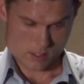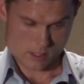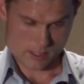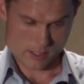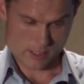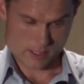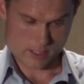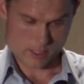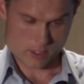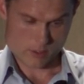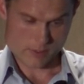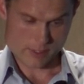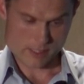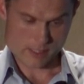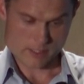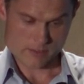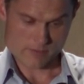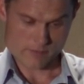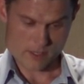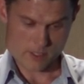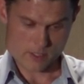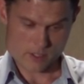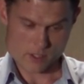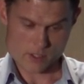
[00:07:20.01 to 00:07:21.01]
Considering
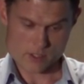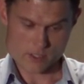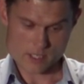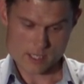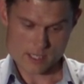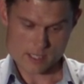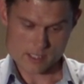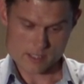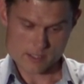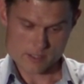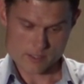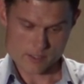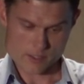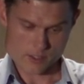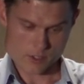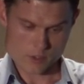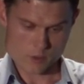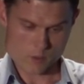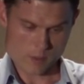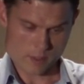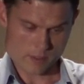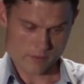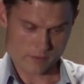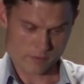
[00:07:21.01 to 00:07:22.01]
intervention studies, this
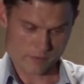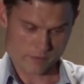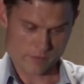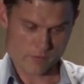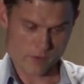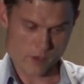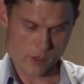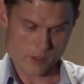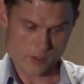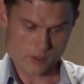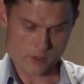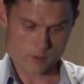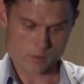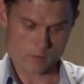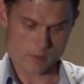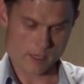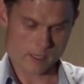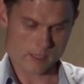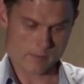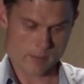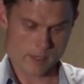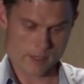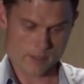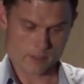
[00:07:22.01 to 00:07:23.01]
is one of the first
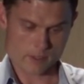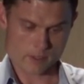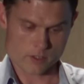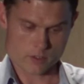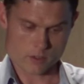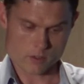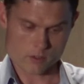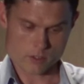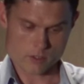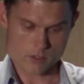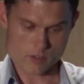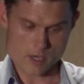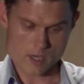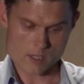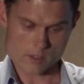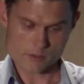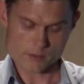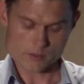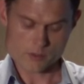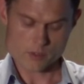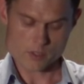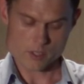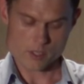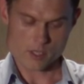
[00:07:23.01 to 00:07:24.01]
randomized controlled
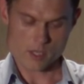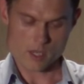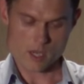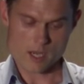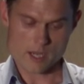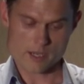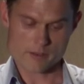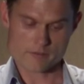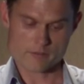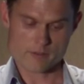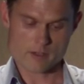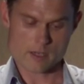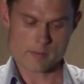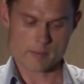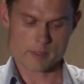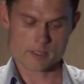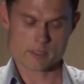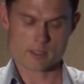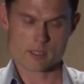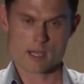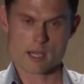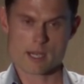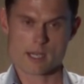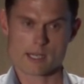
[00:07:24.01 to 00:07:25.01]
trials on a high fiber
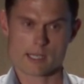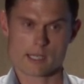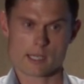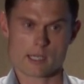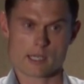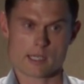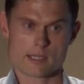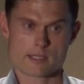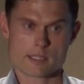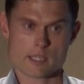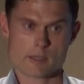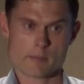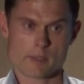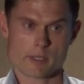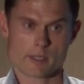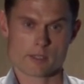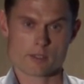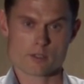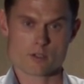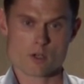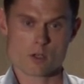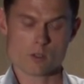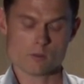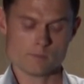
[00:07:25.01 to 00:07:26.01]
diet in glycemic
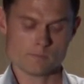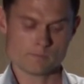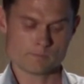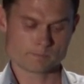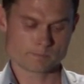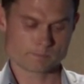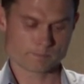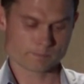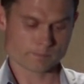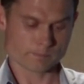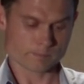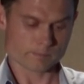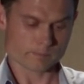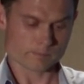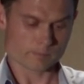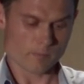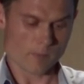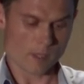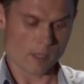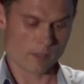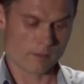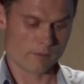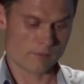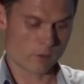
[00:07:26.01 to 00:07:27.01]
control.
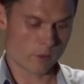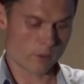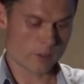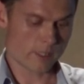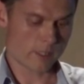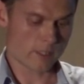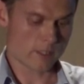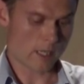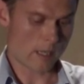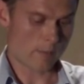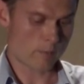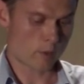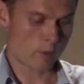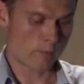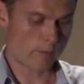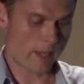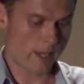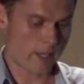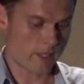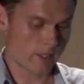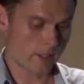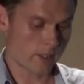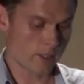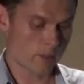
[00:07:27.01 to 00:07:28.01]
14 type 2
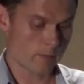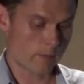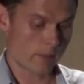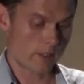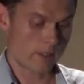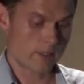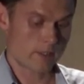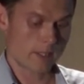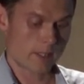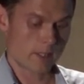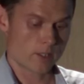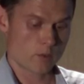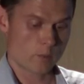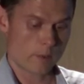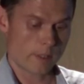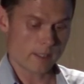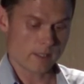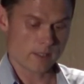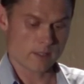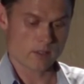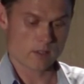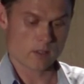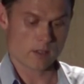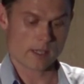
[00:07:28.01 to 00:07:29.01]
patients spent six
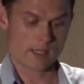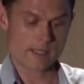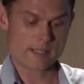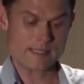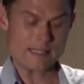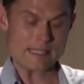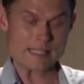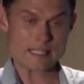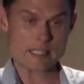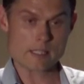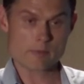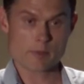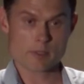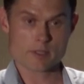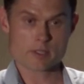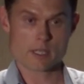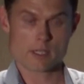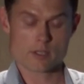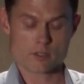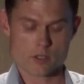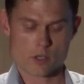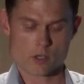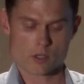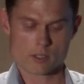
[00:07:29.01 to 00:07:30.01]
weeks on a
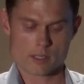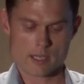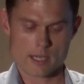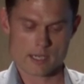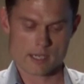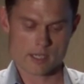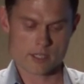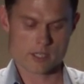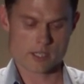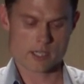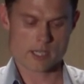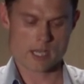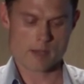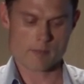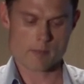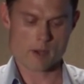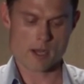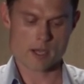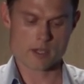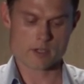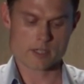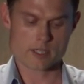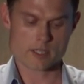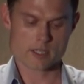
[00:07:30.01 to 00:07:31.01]
60% total energy
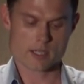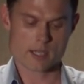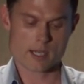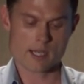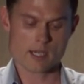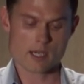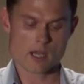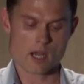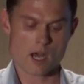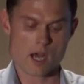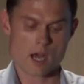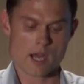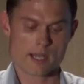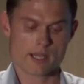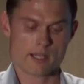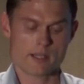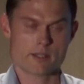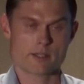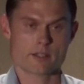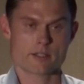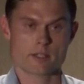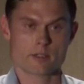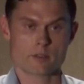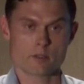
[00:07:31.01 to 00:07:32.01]
carbohydrate diet high in
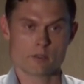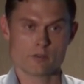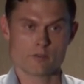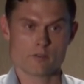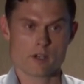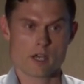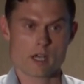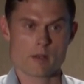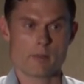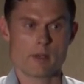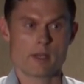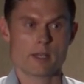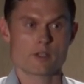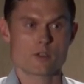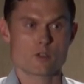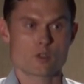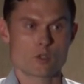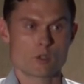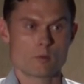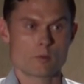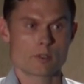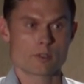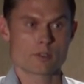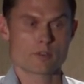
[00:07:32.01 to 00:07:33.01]
cereal fiber and
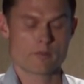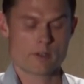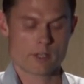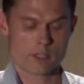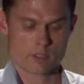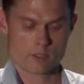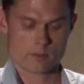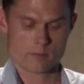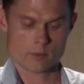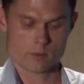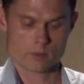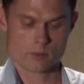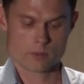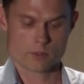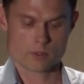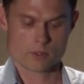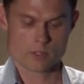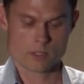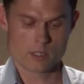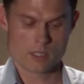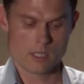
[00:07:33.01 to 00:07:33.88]
tuberous vegetables